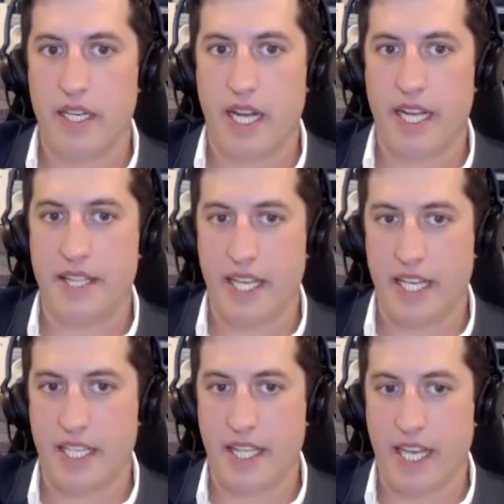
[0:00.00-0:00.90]
I
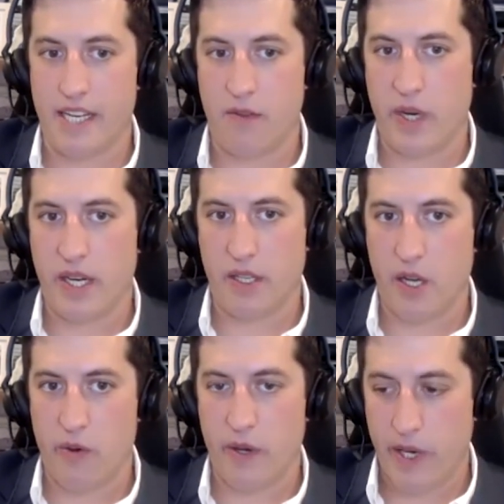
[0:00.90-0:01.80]
think that we
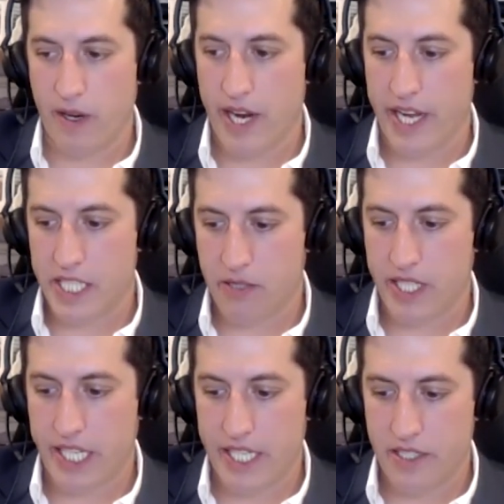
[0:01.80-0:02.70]
are
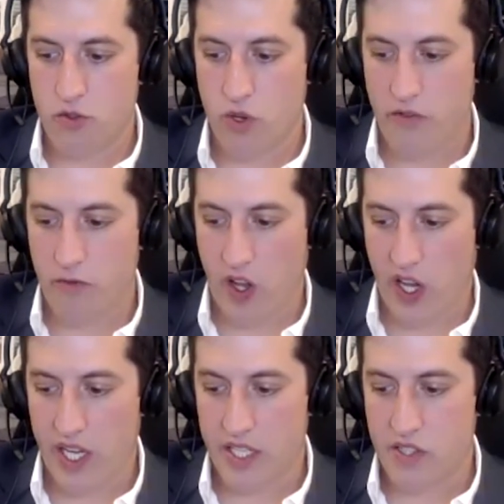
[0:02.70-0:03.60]
entering into a
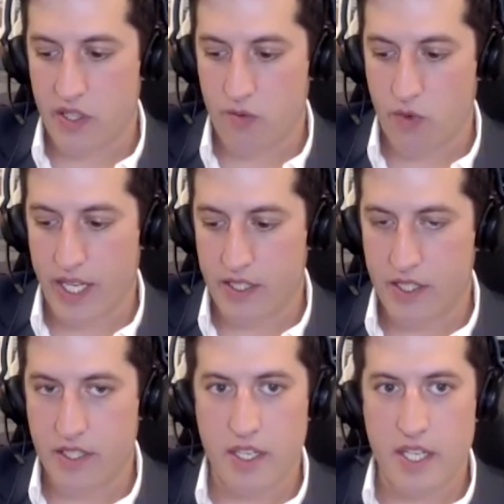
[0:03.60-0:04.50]
phase in
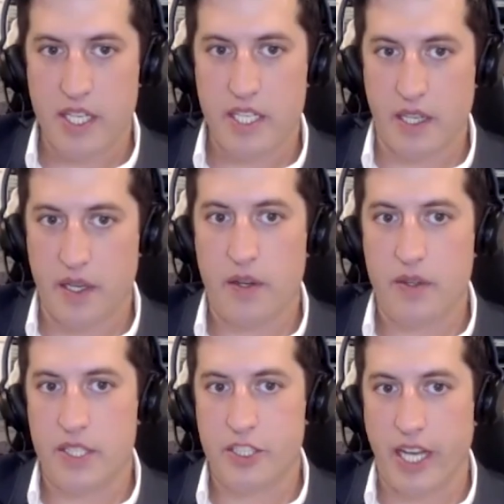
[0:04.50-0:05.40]
which, you know,
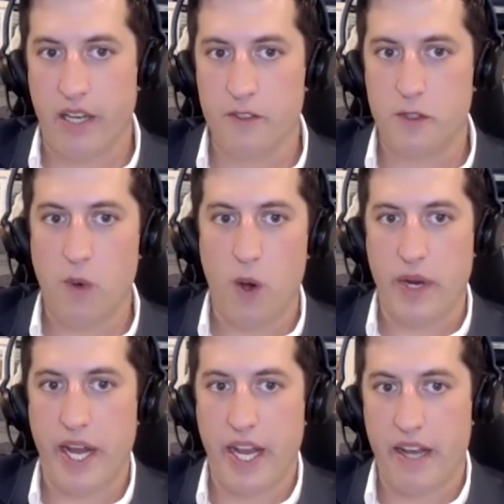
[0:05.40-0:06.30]
the shelves won't
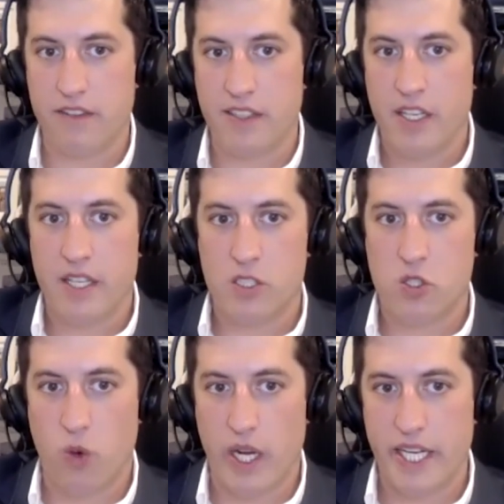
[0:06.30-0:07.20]
have
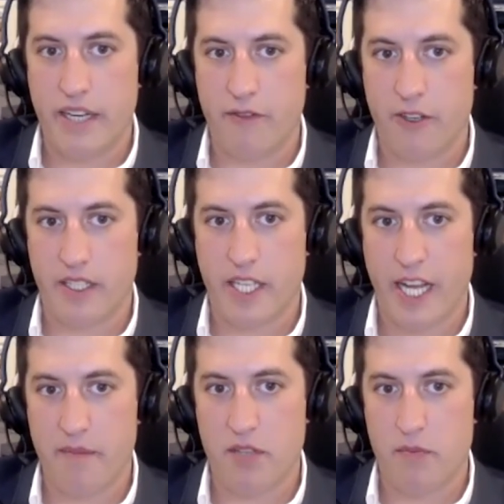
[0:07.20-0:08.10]
20 different
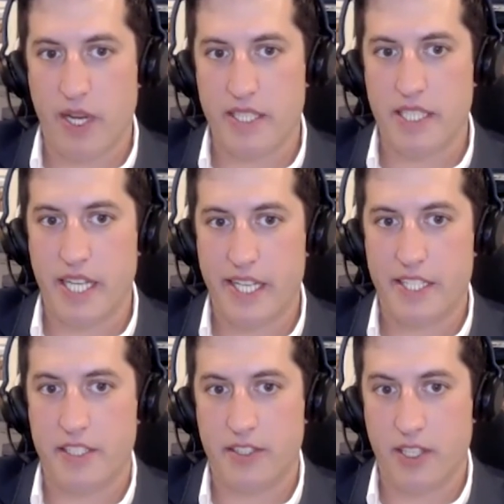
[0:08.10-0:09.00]
types of
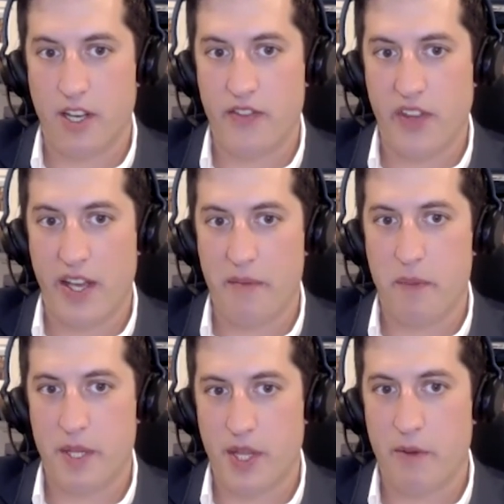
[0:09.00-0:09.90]
presentations on them,
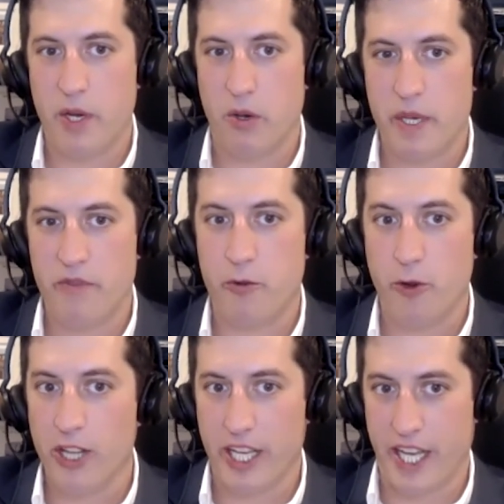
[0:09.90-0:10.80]
but they will be
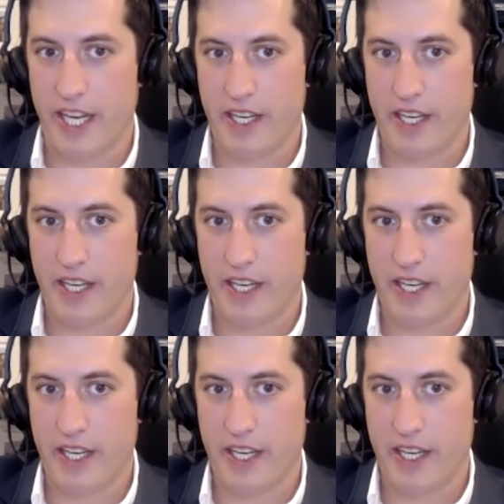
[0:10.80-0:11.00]
full again.